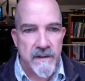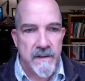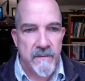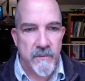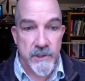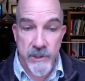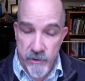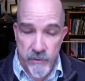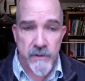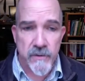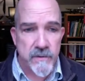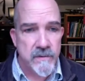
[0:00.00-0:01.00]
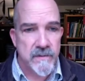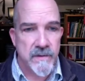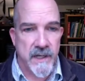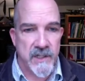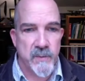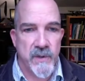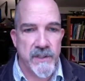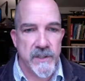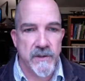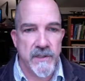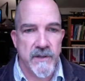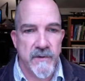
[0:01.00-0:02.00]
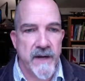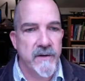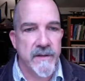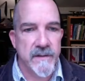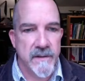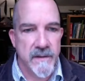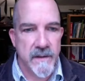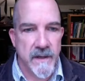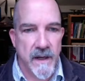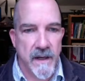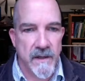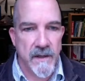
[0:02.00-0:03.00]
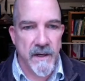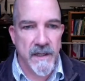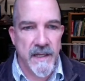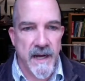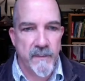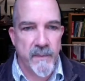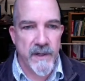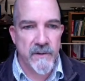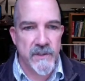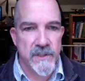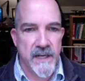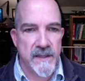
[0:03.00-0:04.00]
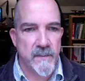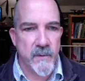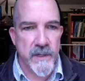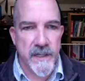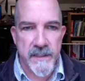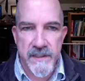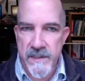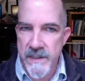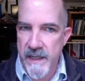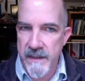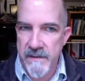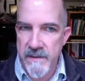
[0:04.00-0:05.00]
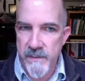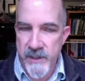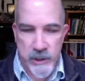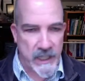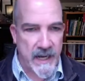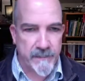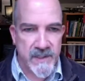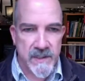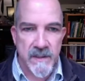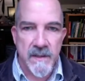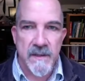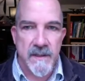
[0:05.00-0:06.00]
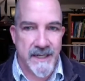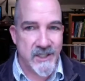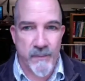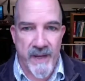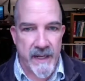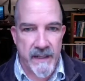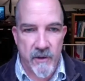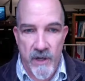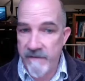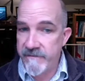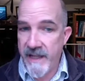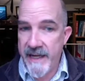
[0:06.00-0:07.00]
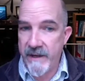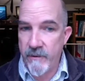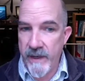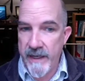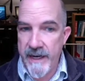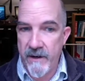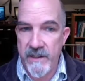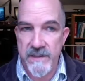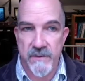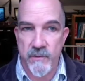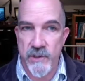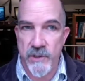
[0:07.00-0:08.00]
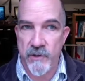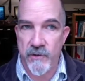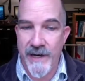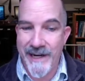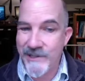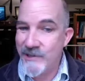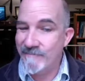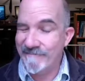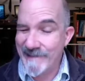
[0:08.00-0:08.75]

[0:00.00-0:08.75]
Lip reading: Which is true. The Osprey is currently grounded. None of the operators, not the Marines, not Special Ops, not Japan, they're not flying it right now because there was another crash.